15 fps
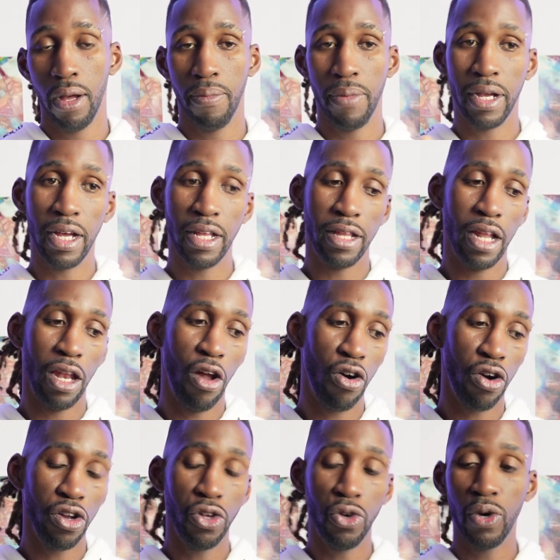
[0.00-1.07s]
Because the
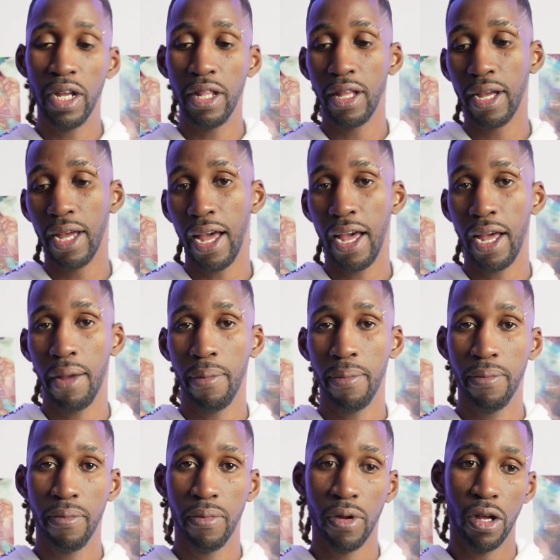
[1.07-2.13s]
longer you're in the
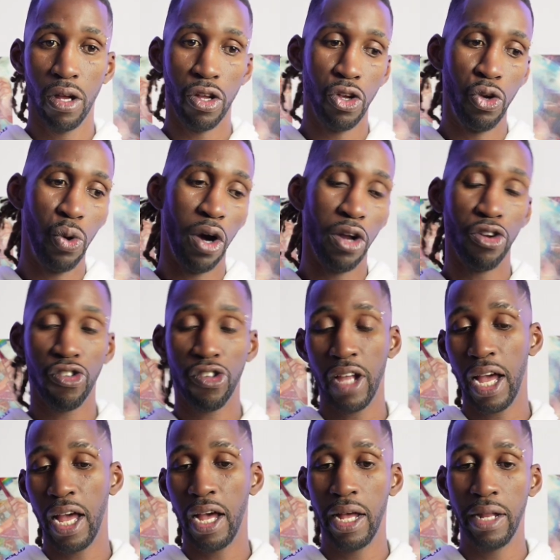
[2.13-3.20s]
game, you
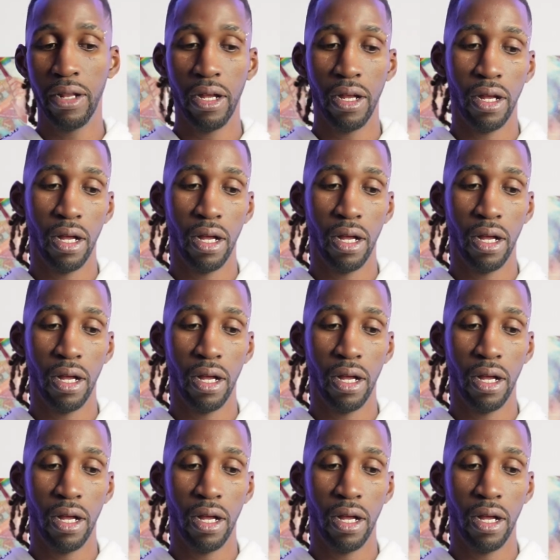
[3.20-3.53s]
understand